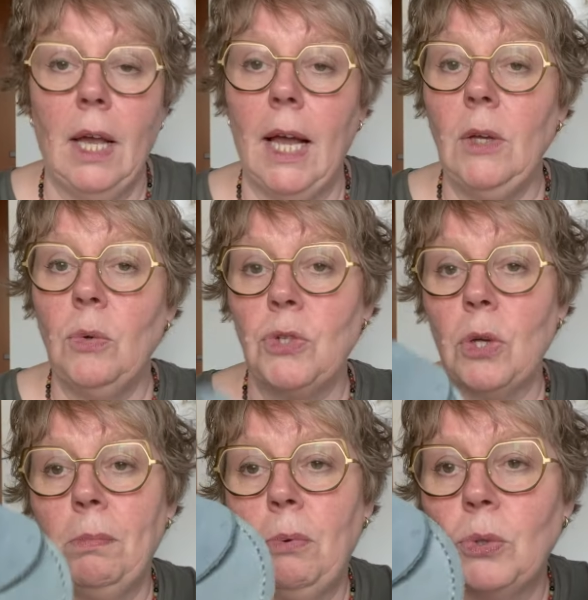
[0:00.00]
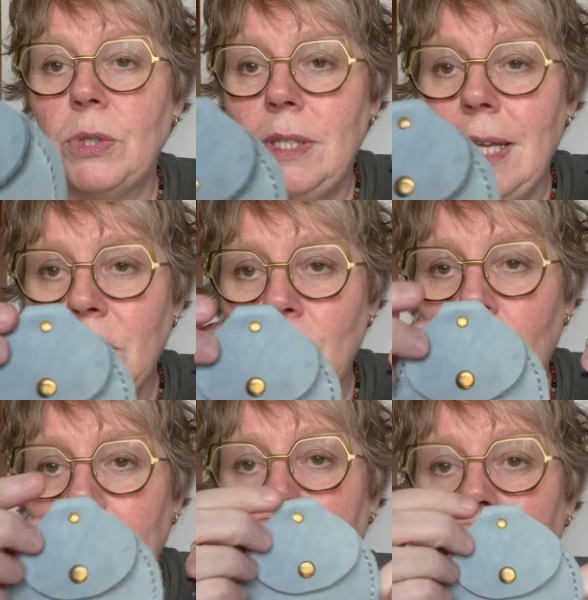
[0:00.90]
I also bought this
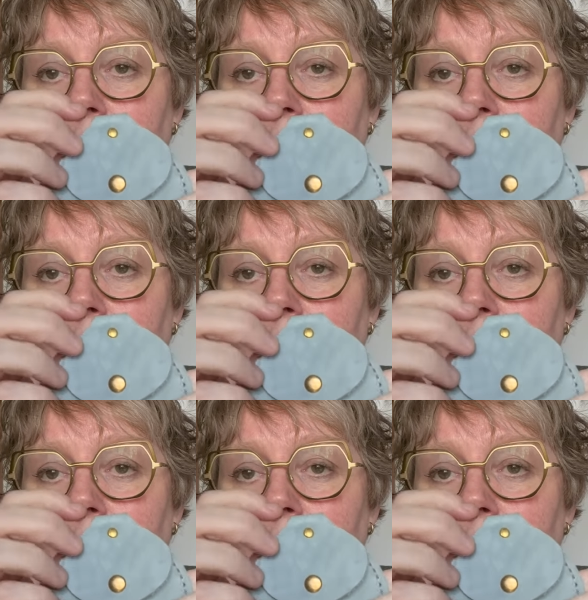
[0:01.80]
one,